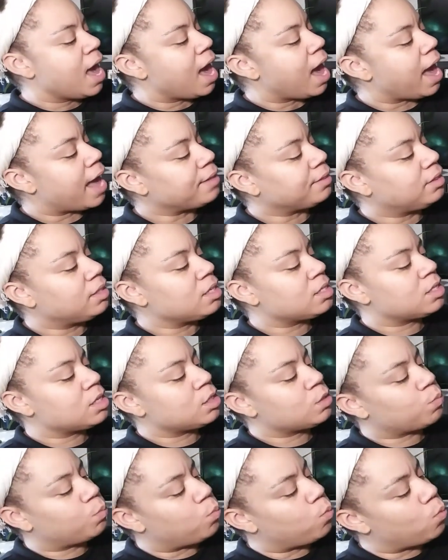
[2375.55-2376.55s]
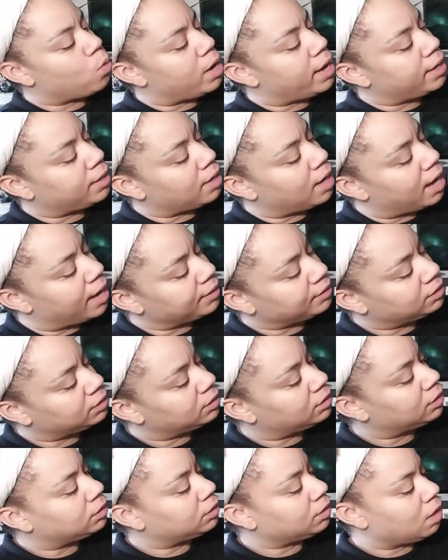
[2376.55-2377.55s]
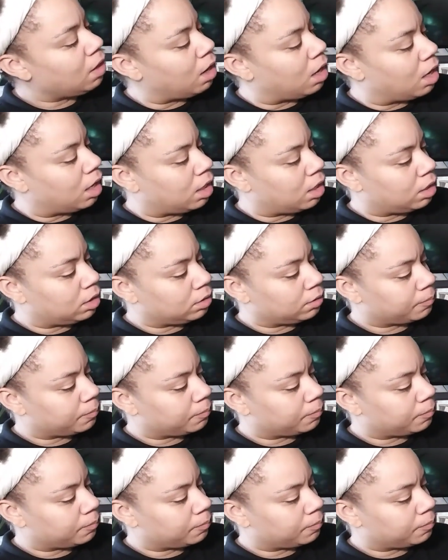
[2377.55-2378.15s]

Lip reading: And this is what I saw.